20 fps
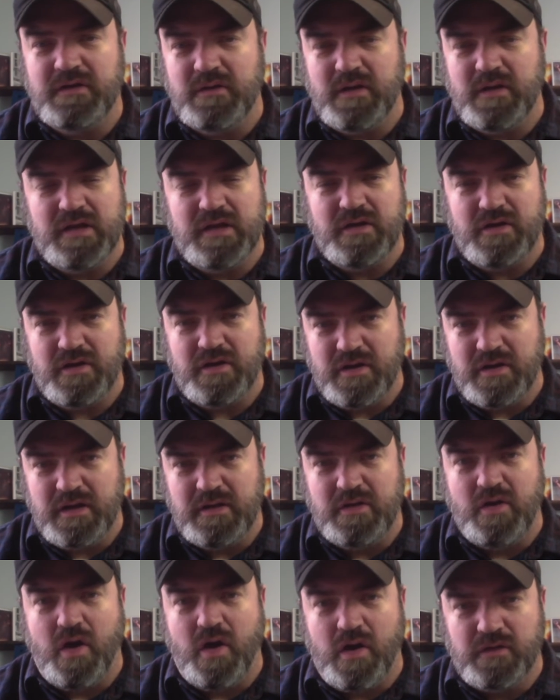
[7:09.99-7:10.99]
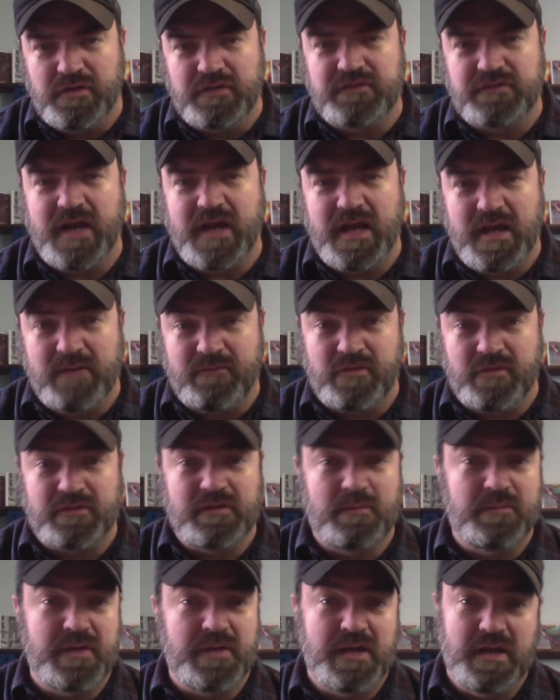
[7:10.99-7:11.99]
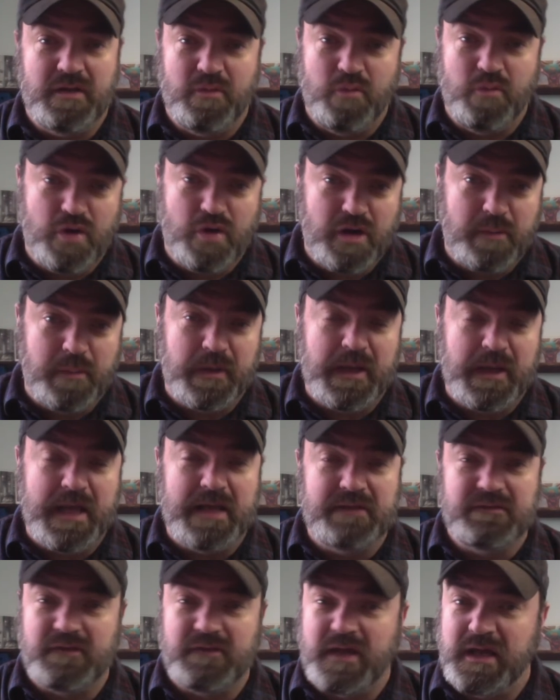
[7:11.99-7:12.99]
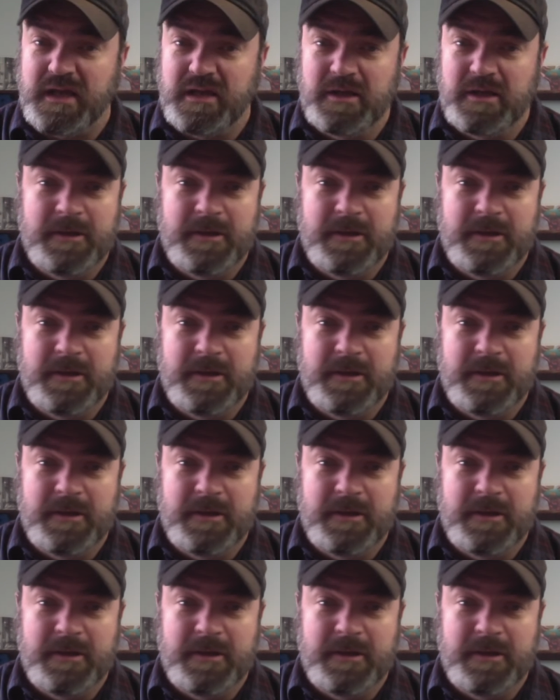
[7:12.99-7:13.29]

are going to be called to stand up for something in a workplace, like,